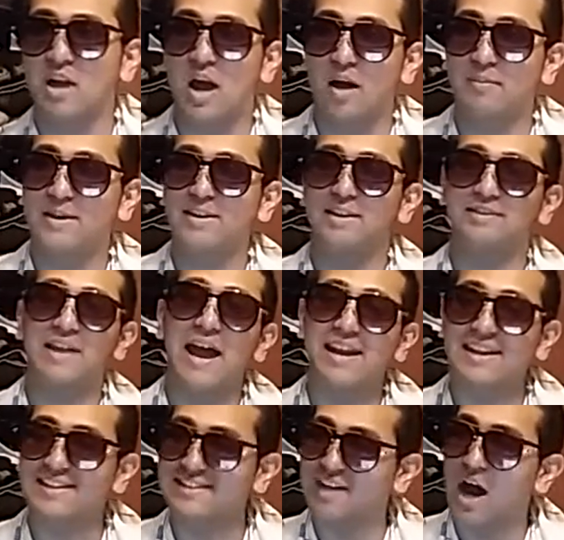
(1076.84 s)
I mean, the
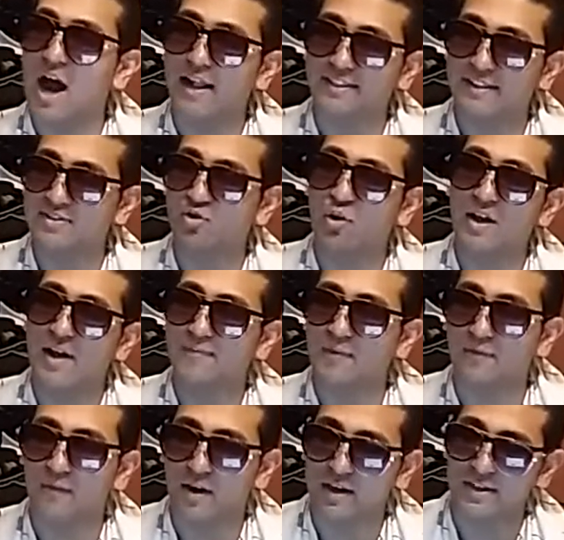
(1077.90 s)
dyke is hot. That's all I have
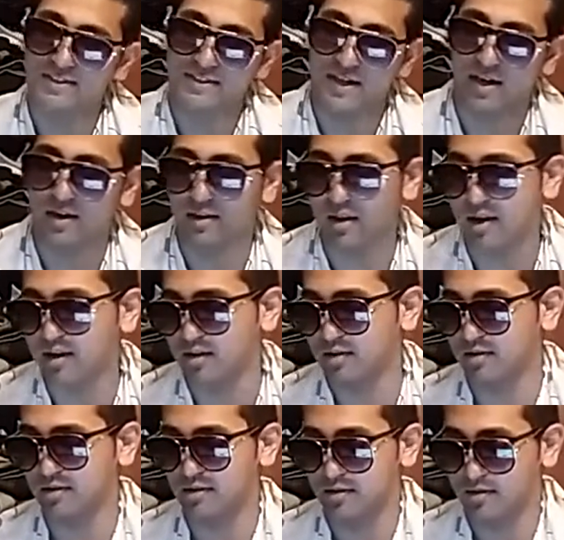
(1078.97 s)
to fucking say. Like,